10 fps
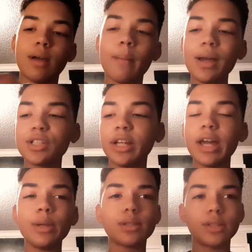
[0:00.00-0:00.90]
I'm actually
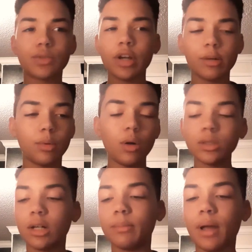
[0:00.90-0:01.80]
getting used to this trigger pull.
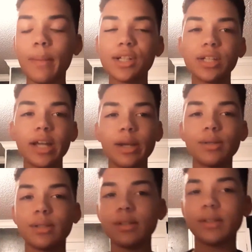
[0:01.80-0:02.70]
Hold on. I'm actually getting
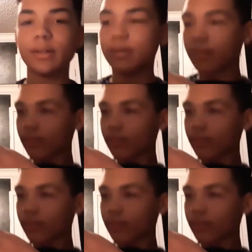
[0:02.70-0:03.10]
used to this thing.